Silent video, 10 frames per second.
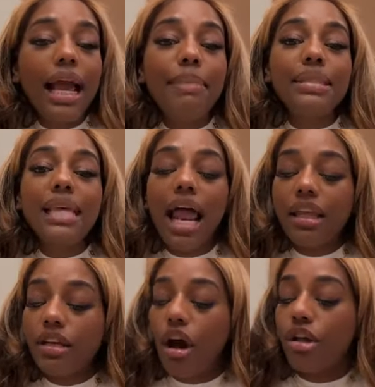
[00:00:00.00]
Like, I'm
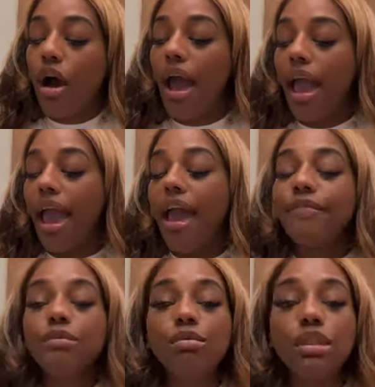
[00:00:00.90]
telling y'all
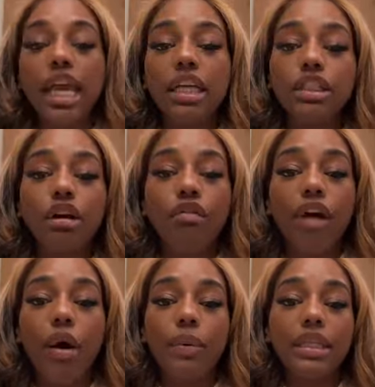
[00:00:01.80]
have to stand your
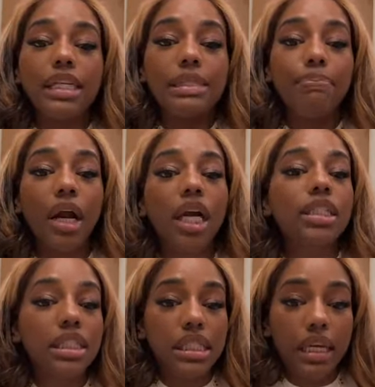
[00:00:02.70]
ground with this
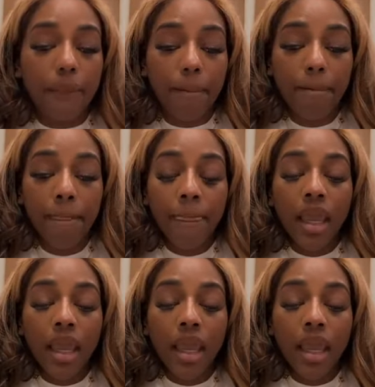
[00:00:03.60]
person.